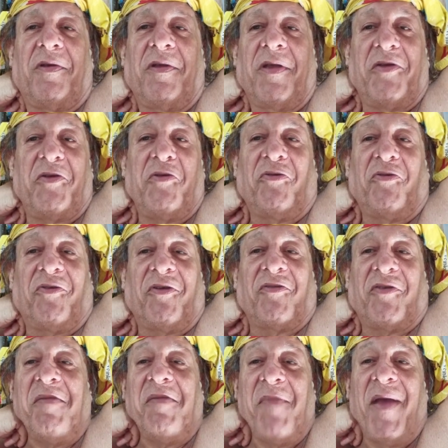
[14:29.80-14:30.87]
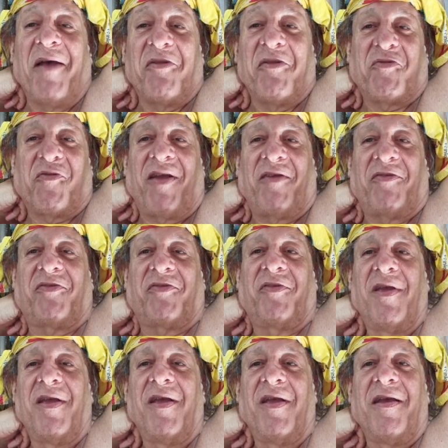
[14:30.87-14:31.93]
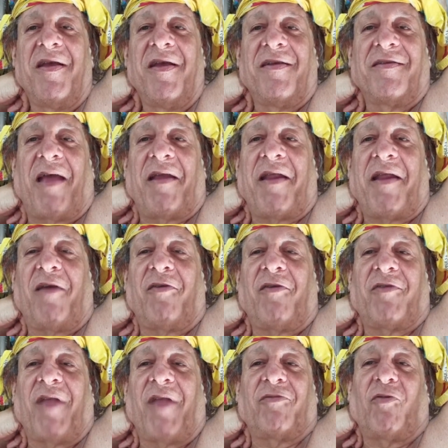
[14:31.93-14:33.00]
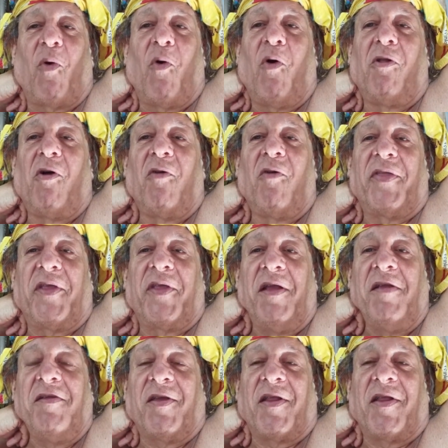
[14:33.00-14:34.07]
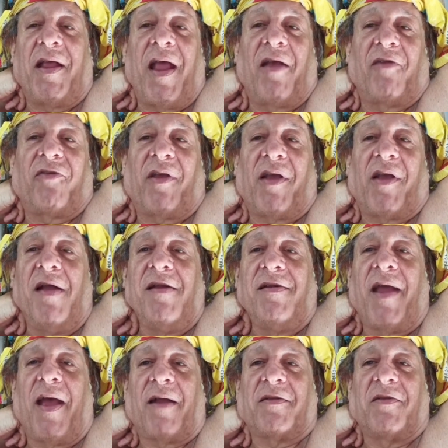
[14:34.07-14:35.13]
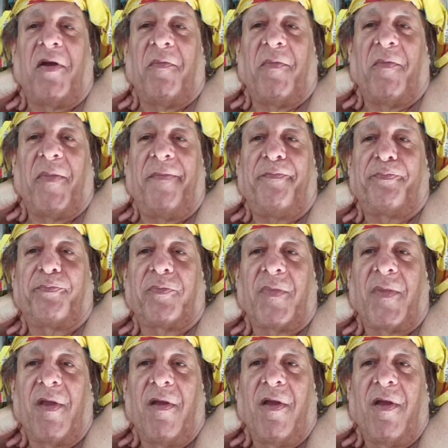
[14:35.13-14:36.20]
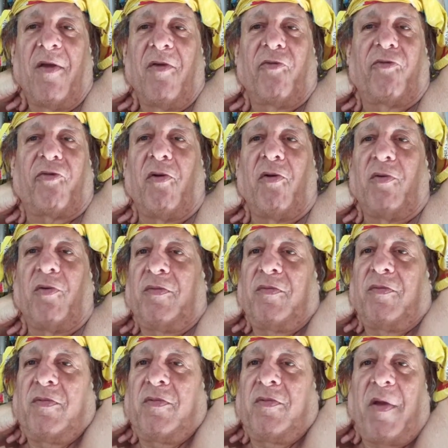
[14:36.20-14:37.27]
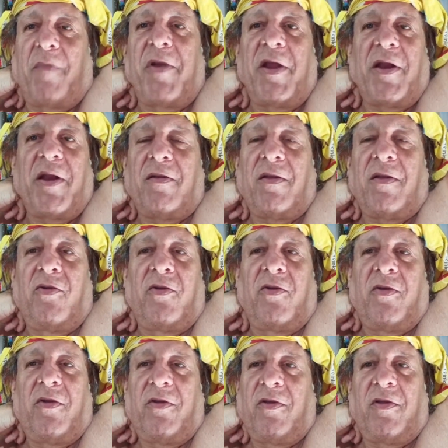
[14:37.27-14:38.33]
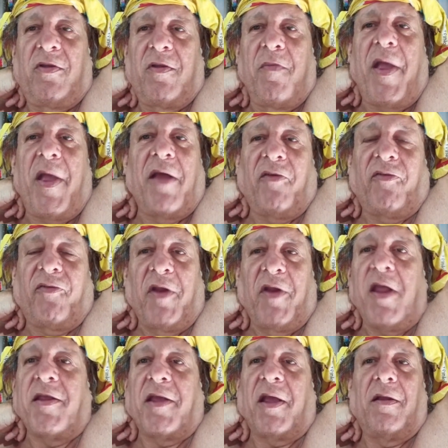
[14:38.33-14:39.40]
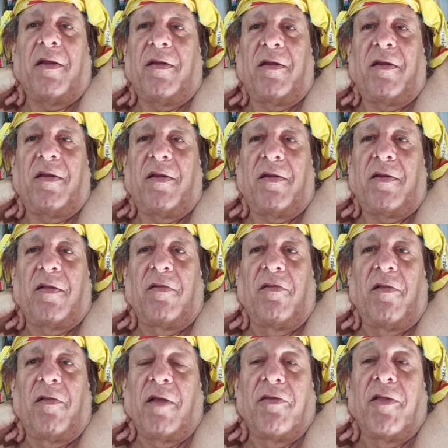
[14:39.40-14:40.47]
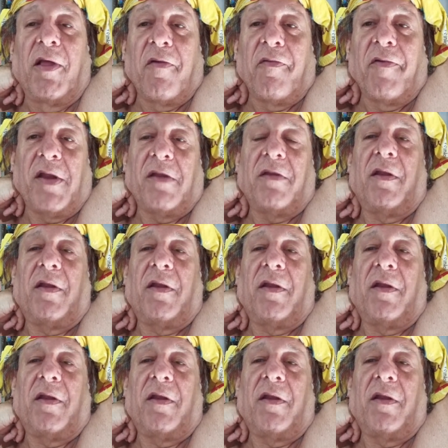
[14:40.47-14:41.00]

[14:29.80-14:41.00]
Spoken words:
email address that's all over the internet as a contact number. So, I mean, the man is an idiot, illiterate,